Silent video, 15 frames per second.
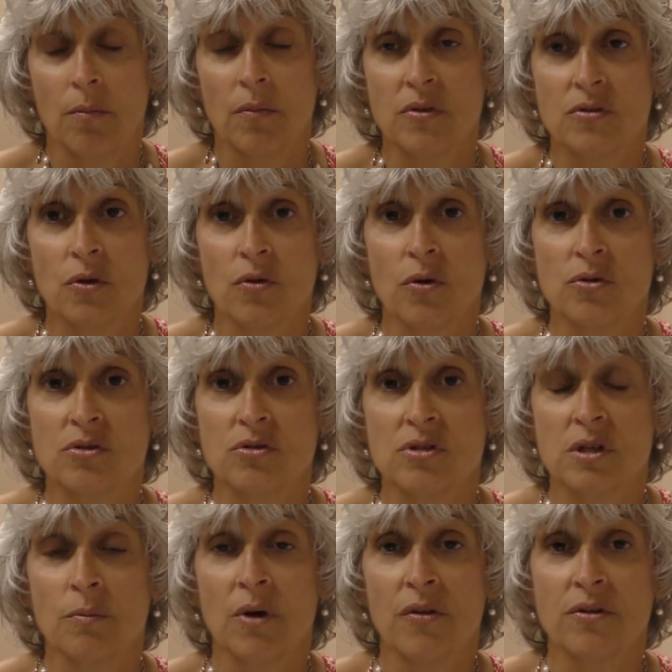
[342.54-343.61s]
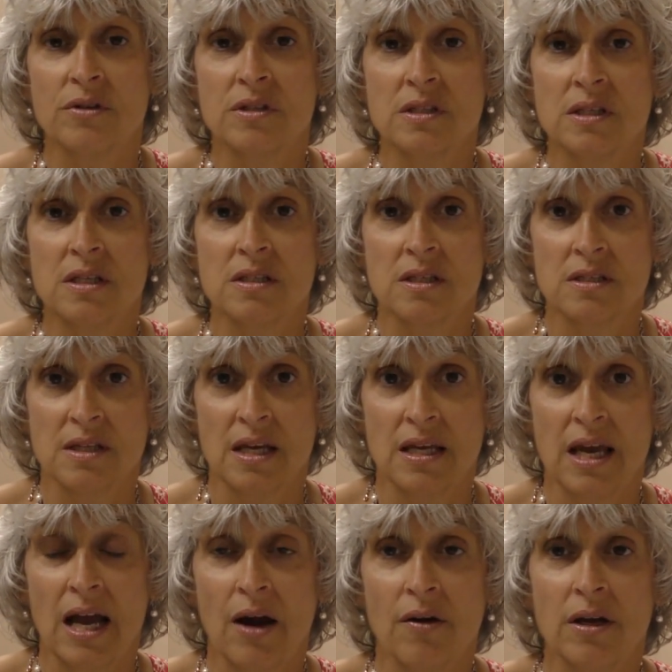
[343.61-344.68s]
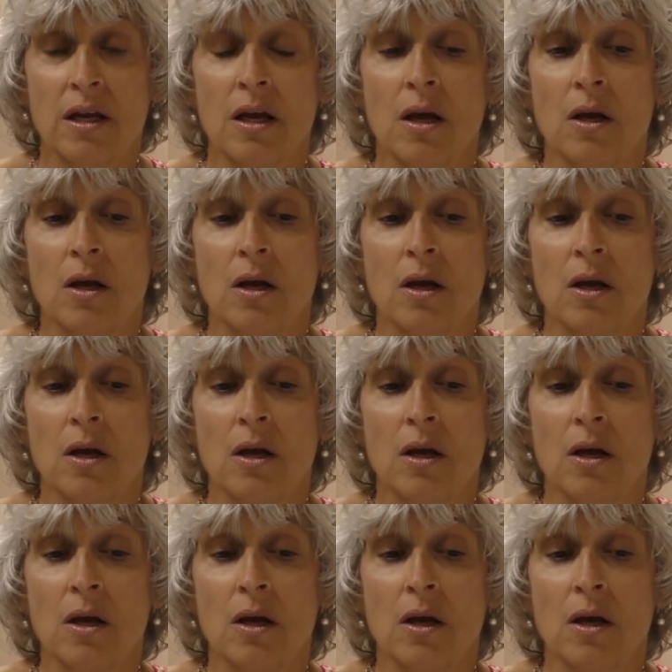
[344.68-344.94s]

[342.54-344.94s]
So those are some other diseases they carry.